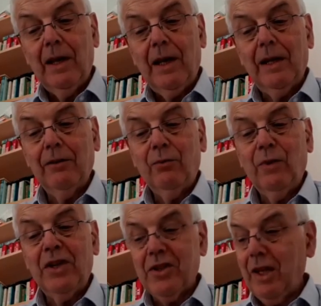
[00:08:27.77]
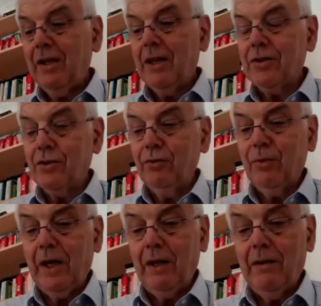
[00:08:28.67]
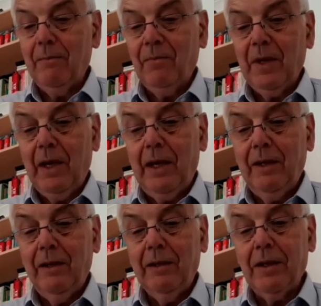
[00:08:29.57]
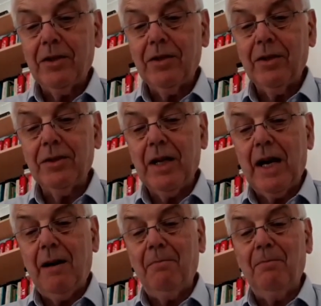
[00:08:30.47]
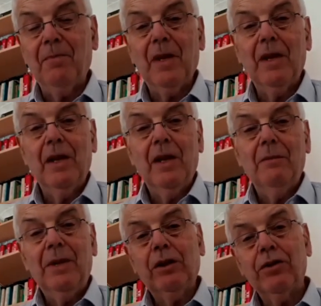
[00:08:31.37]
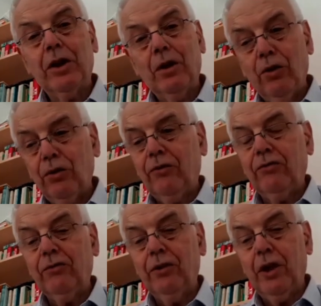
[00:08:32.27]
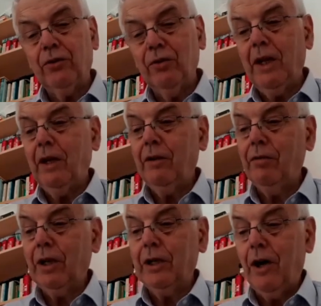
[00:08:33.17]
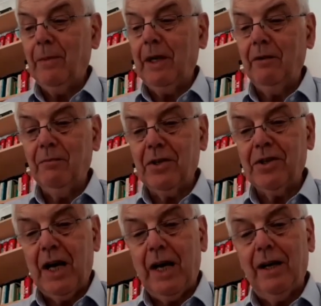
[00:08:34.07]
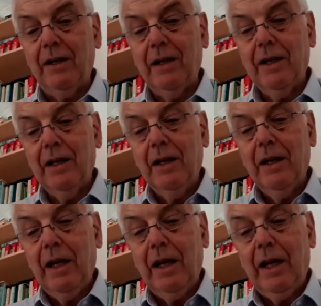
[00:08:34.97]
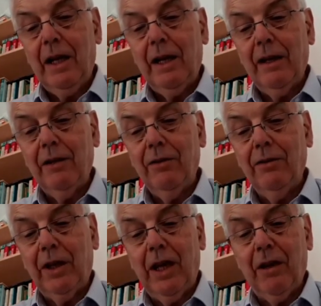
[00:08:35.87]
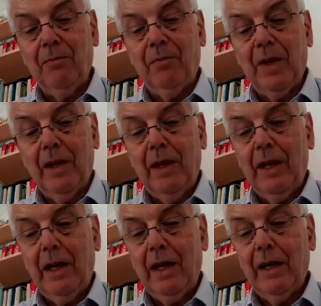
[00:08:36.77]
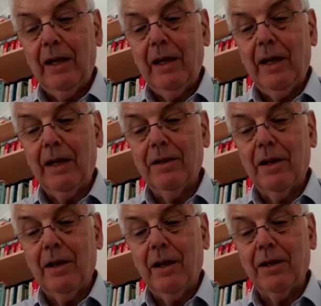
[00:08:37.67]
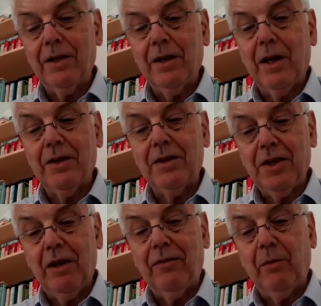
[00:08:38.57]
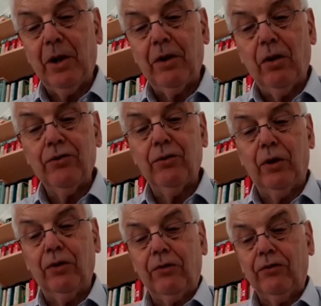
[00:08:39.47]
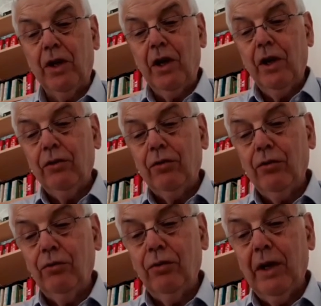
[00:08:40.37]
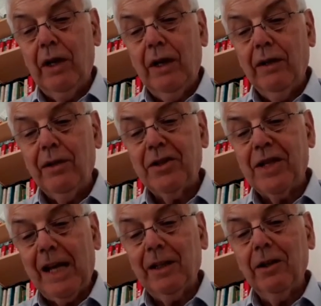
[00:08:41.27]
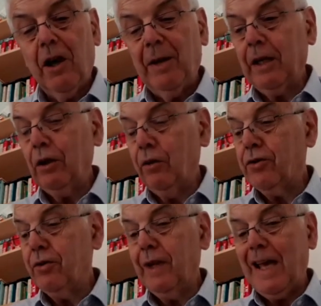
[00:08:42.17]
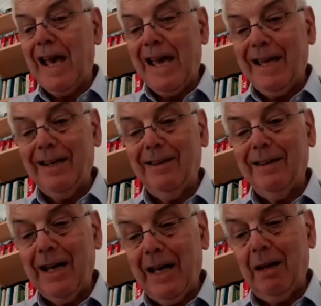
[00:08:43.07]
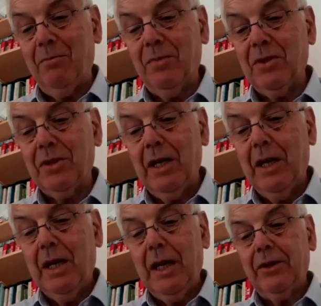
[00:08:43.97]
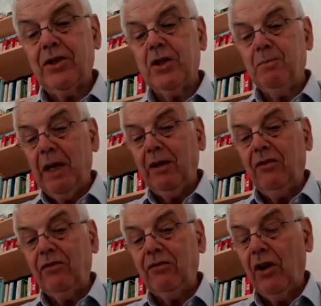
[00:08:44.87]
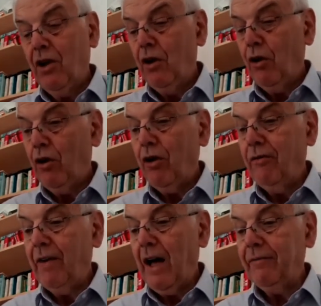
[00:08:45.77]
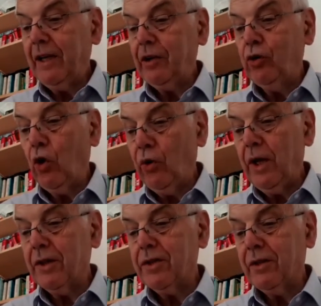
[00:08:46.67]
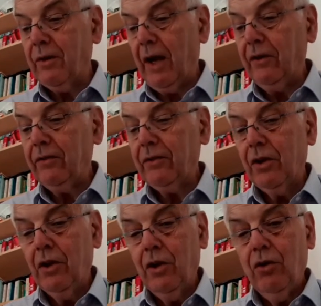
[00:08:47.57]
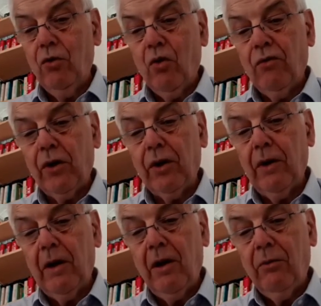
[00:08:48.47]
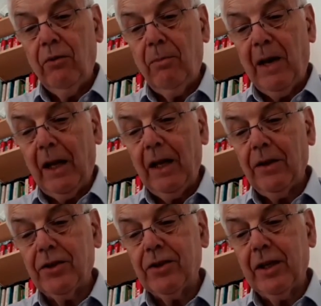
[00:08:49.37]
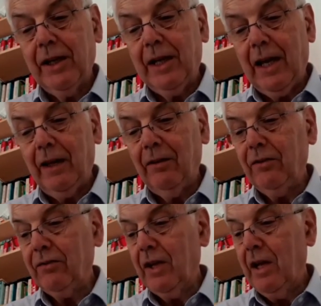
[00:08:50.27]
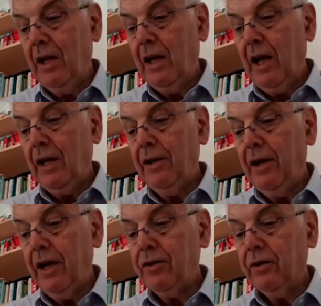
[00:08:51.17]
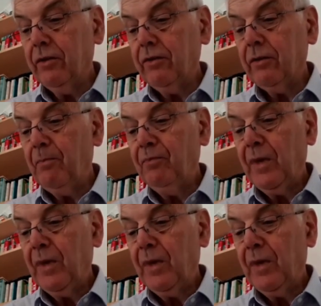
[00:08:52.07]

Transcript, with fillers: And we see this, don't we, in this psalm because it looks not only to the coming Messiah uh, who came uh, as, a, as a Saviour, but it also looks to the second coming. It looks to the end times. It speaks of a victorious Christ over rebellious kings and nations.